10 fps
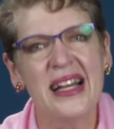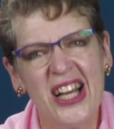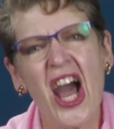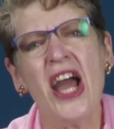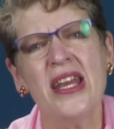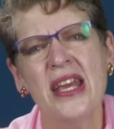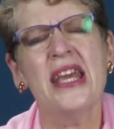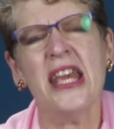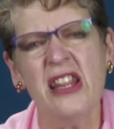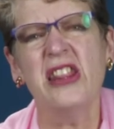God,
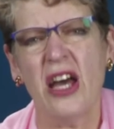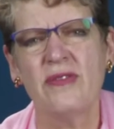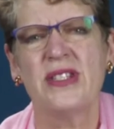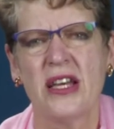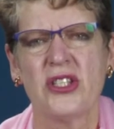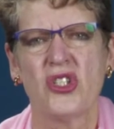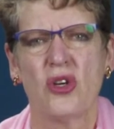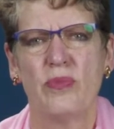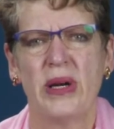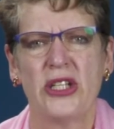he loves us
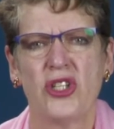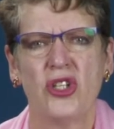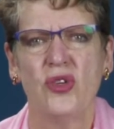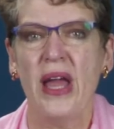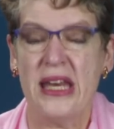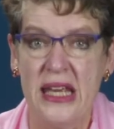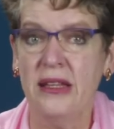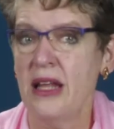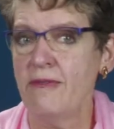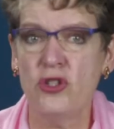so much too, and he
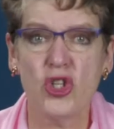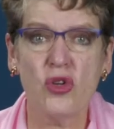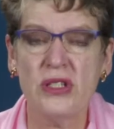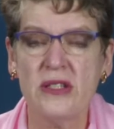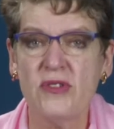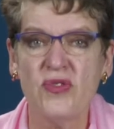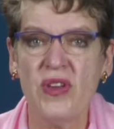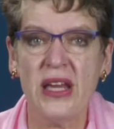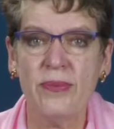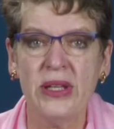loved Joseph's
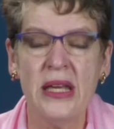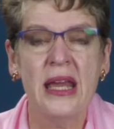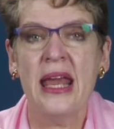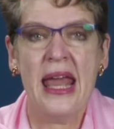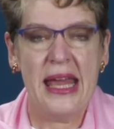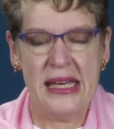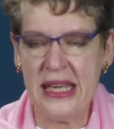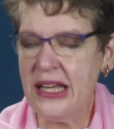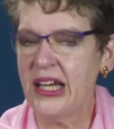family, and he